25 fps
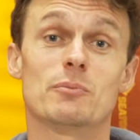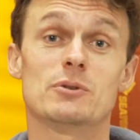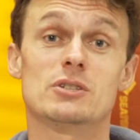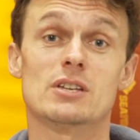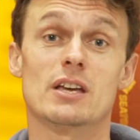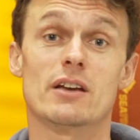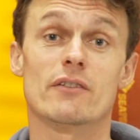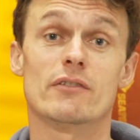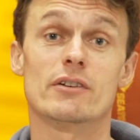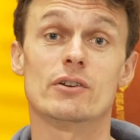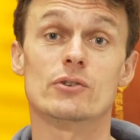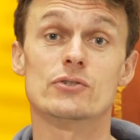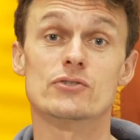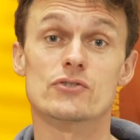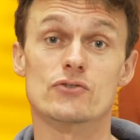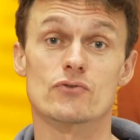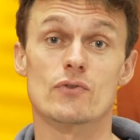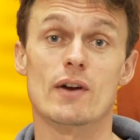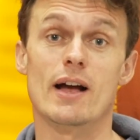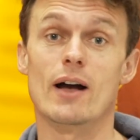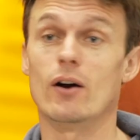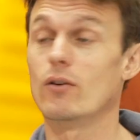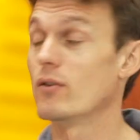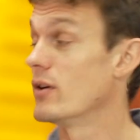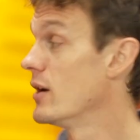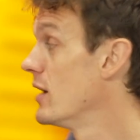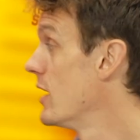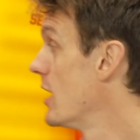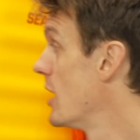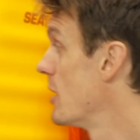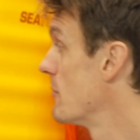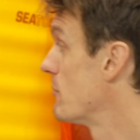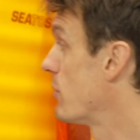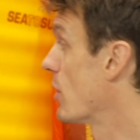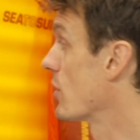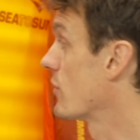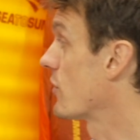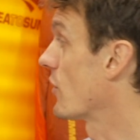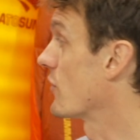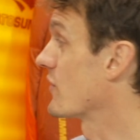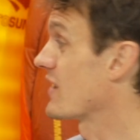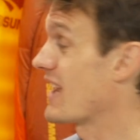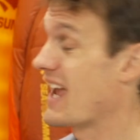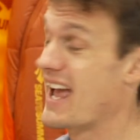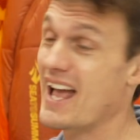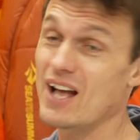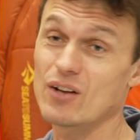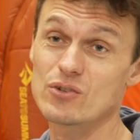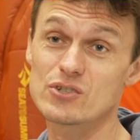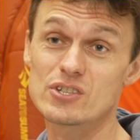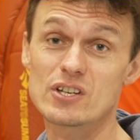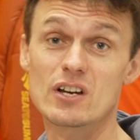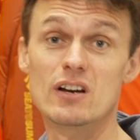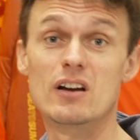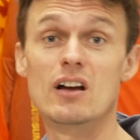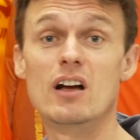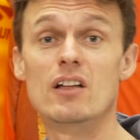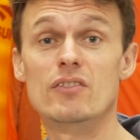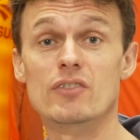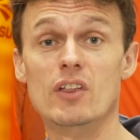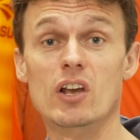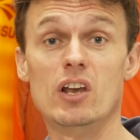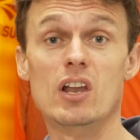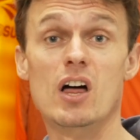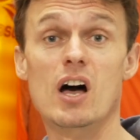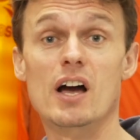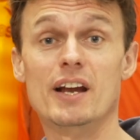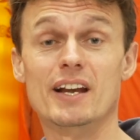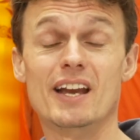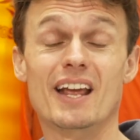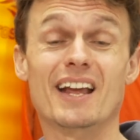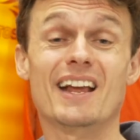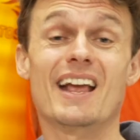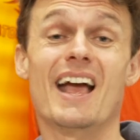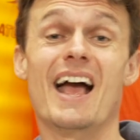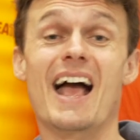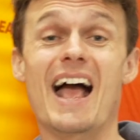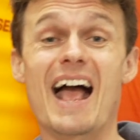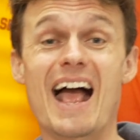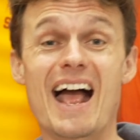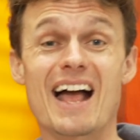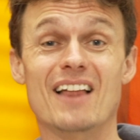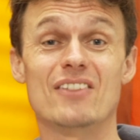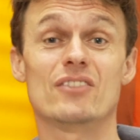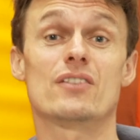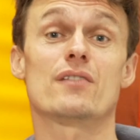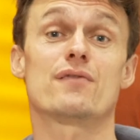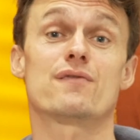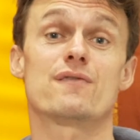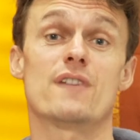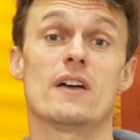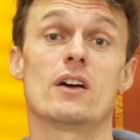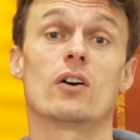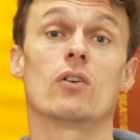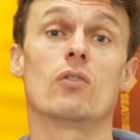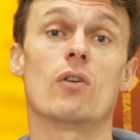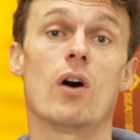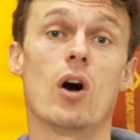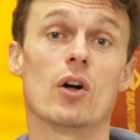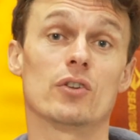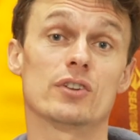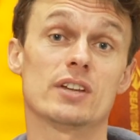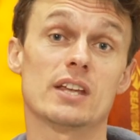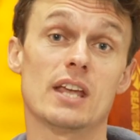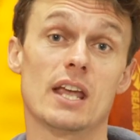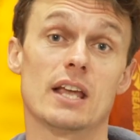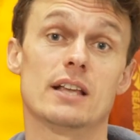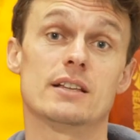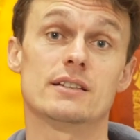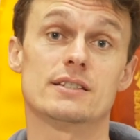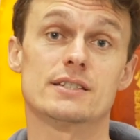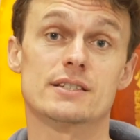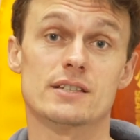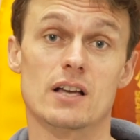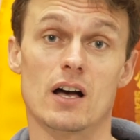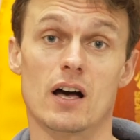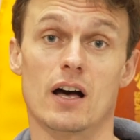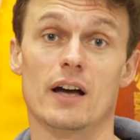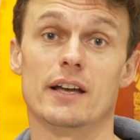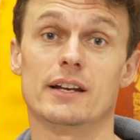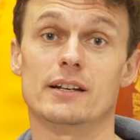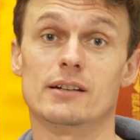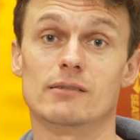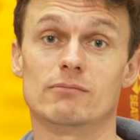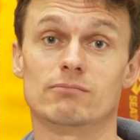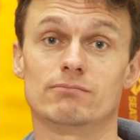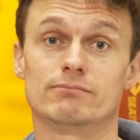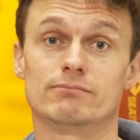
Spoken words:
materials throughout, both on the outer, the lining and the fill on the inside.